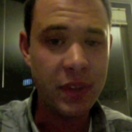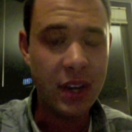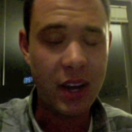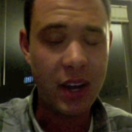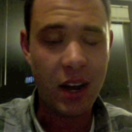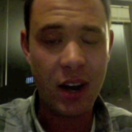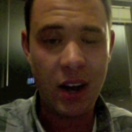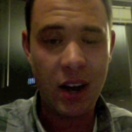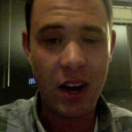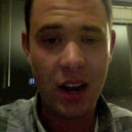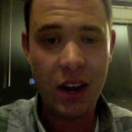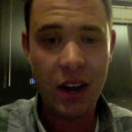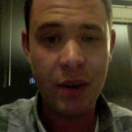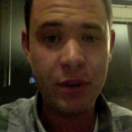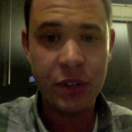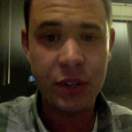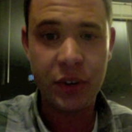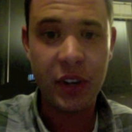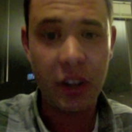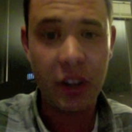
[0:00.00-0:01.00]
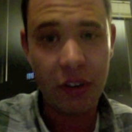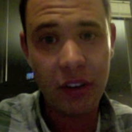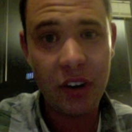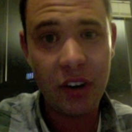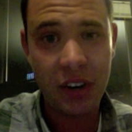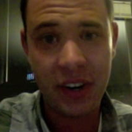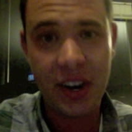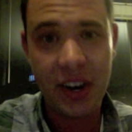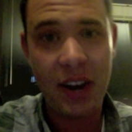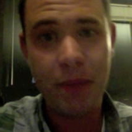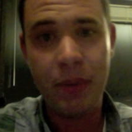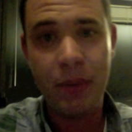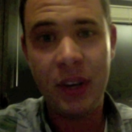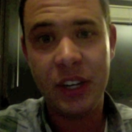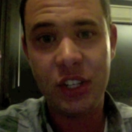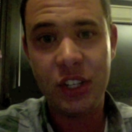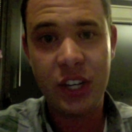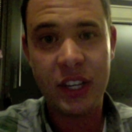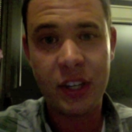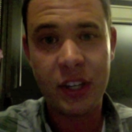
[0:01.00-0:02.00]
and it was really, really great because
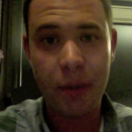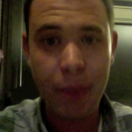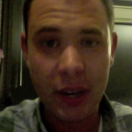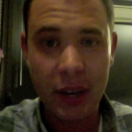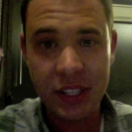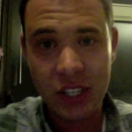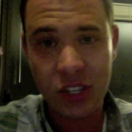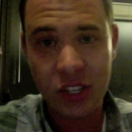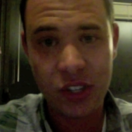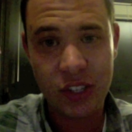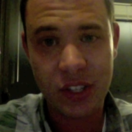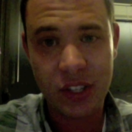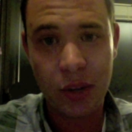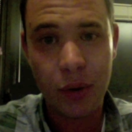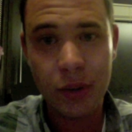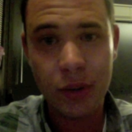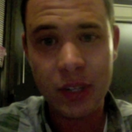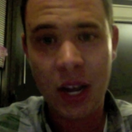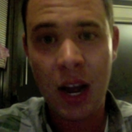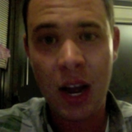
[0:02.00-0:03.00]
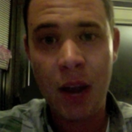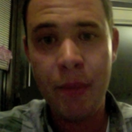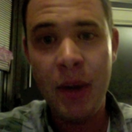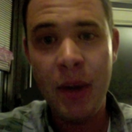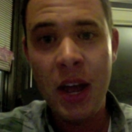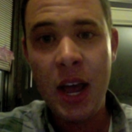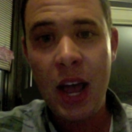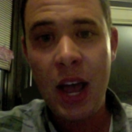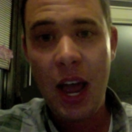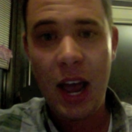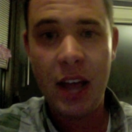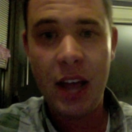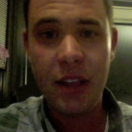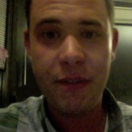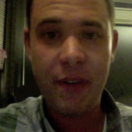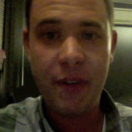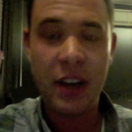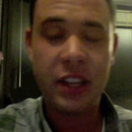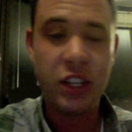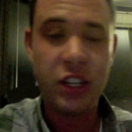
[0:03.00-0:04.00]
she has our best interest the whole time. And the
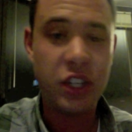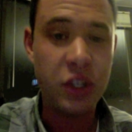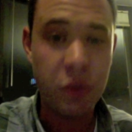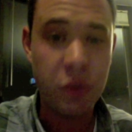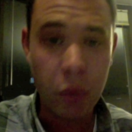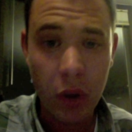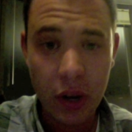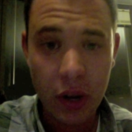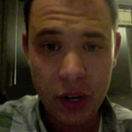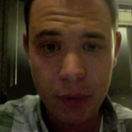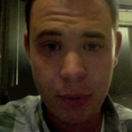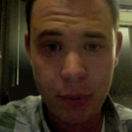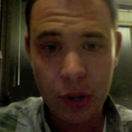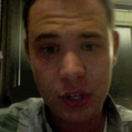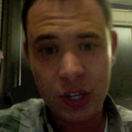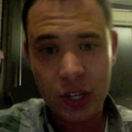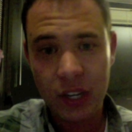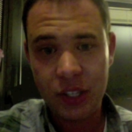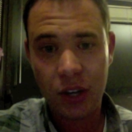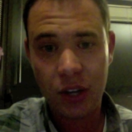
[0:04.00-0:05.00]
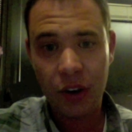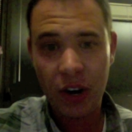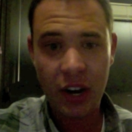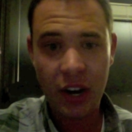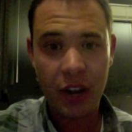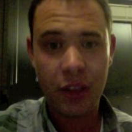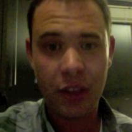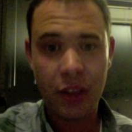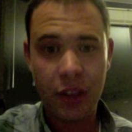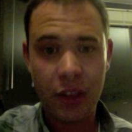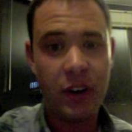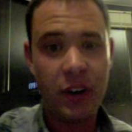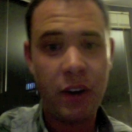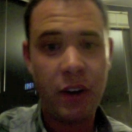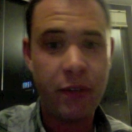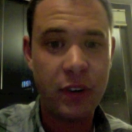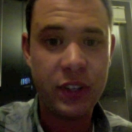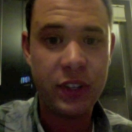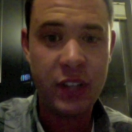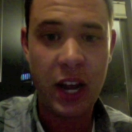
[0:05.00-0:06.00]
fact that she's willing to push us already on the very
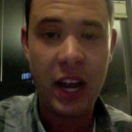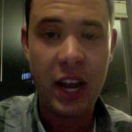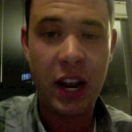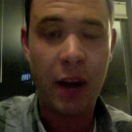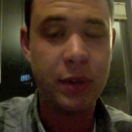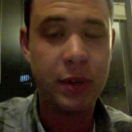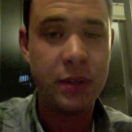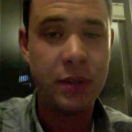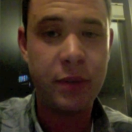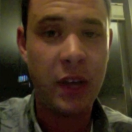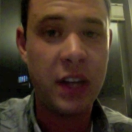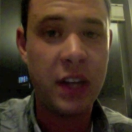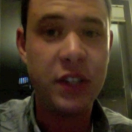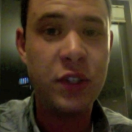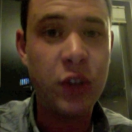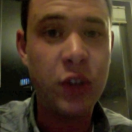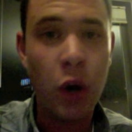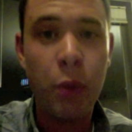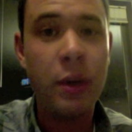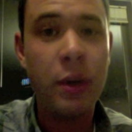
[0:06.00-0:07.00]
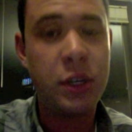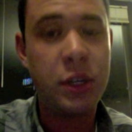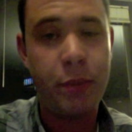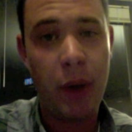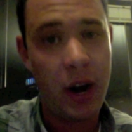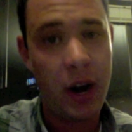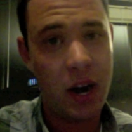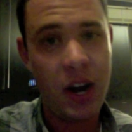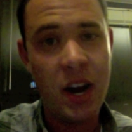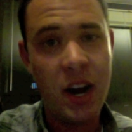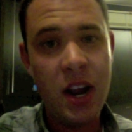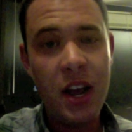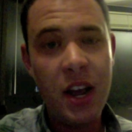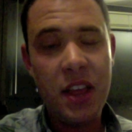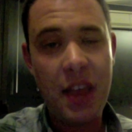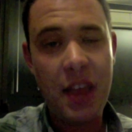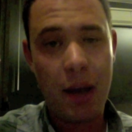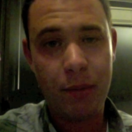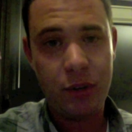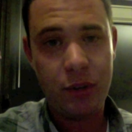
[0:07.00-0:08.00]
first day helped us get so much better
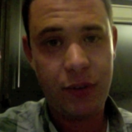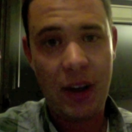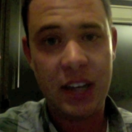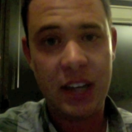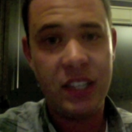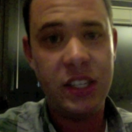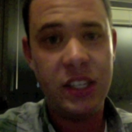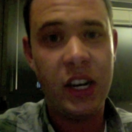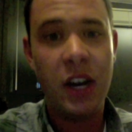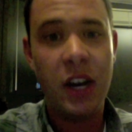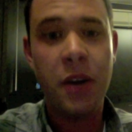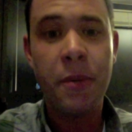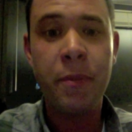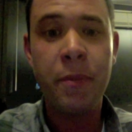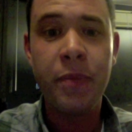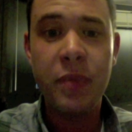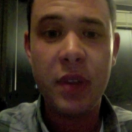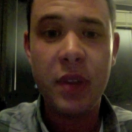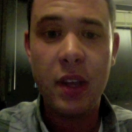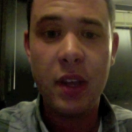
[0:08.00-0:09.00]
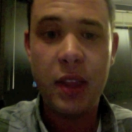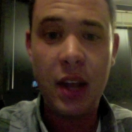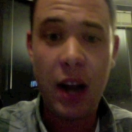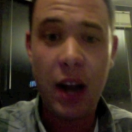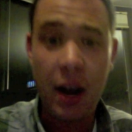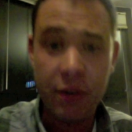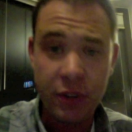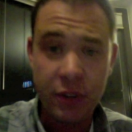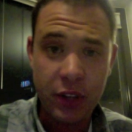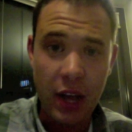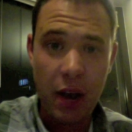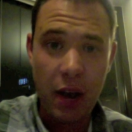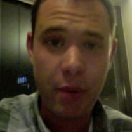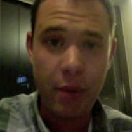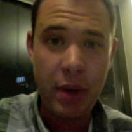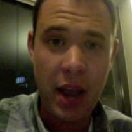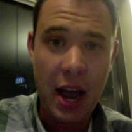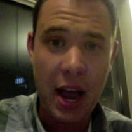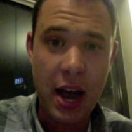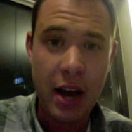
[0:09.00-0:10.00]
that much faster. Then after that,
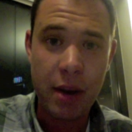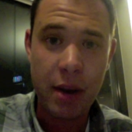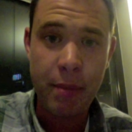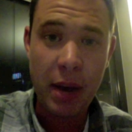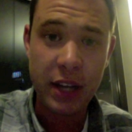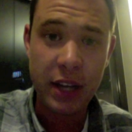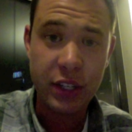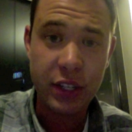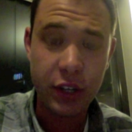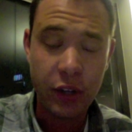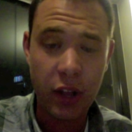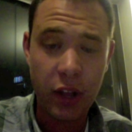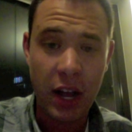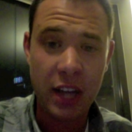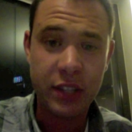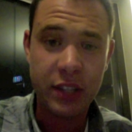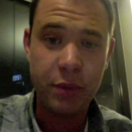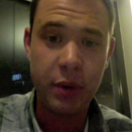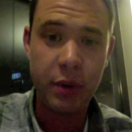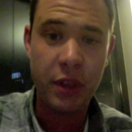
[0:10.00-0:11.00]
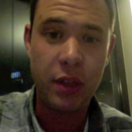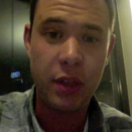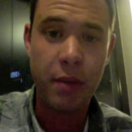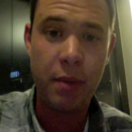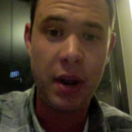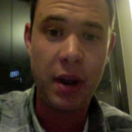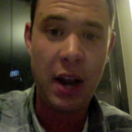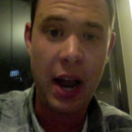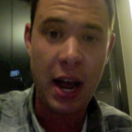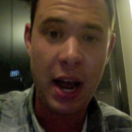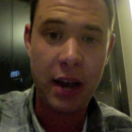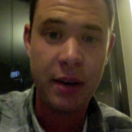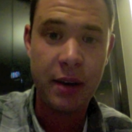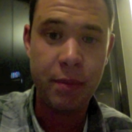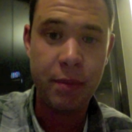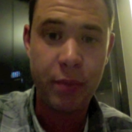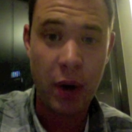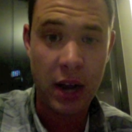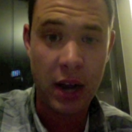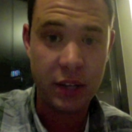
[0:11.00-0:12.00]
we had a masterclass with the Manhattan
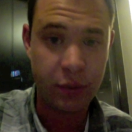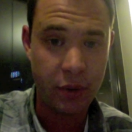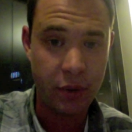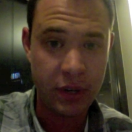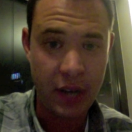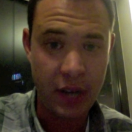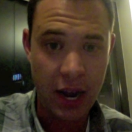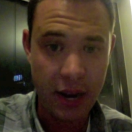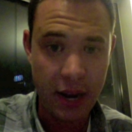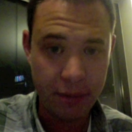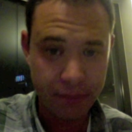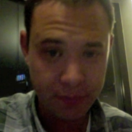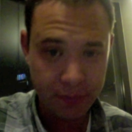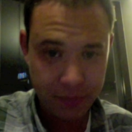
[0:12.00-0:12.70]
Brass Quintet.